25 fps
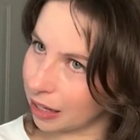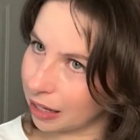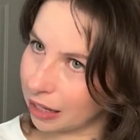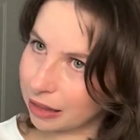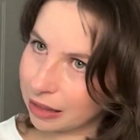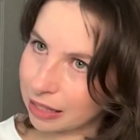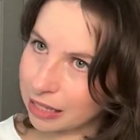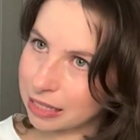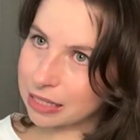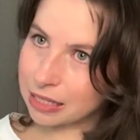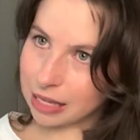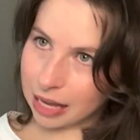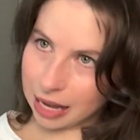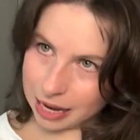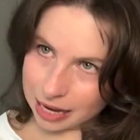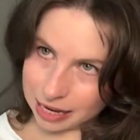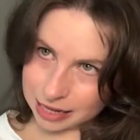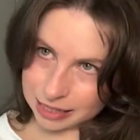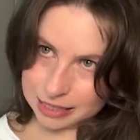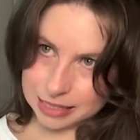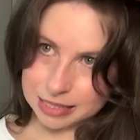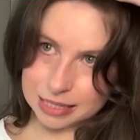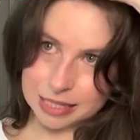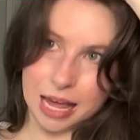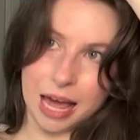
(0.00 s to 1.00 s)
in this
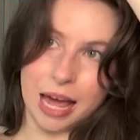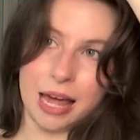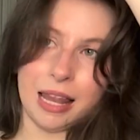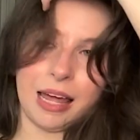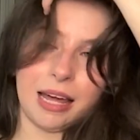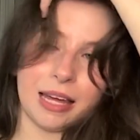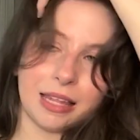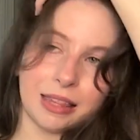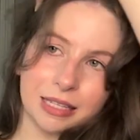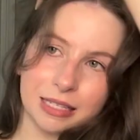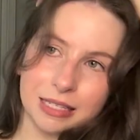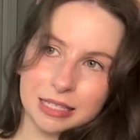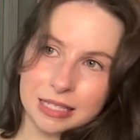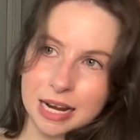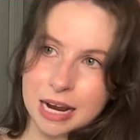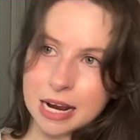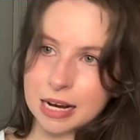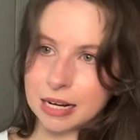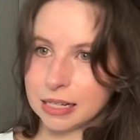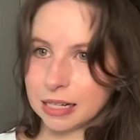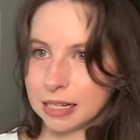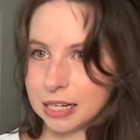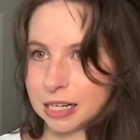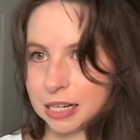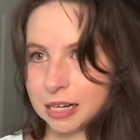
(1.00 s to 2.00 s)
case, I like this
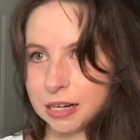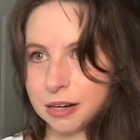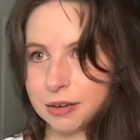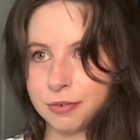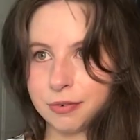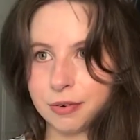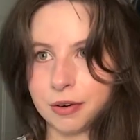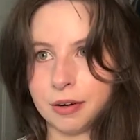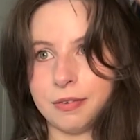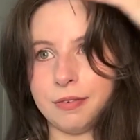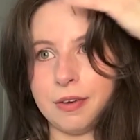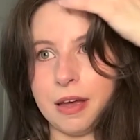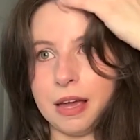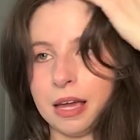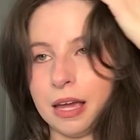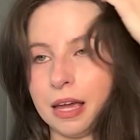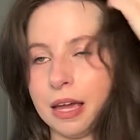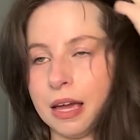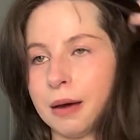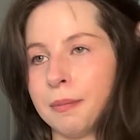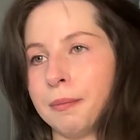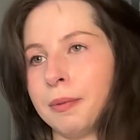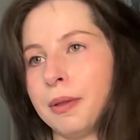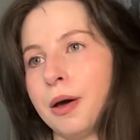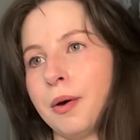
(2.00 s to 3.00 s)
technique for
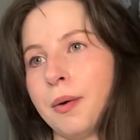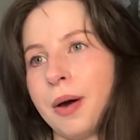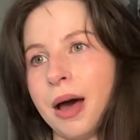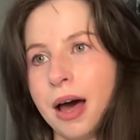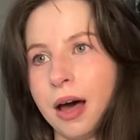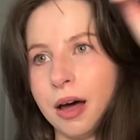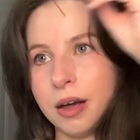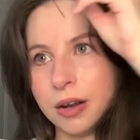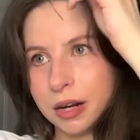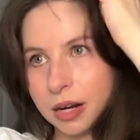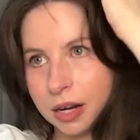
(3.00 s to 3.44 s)
faking a blowout.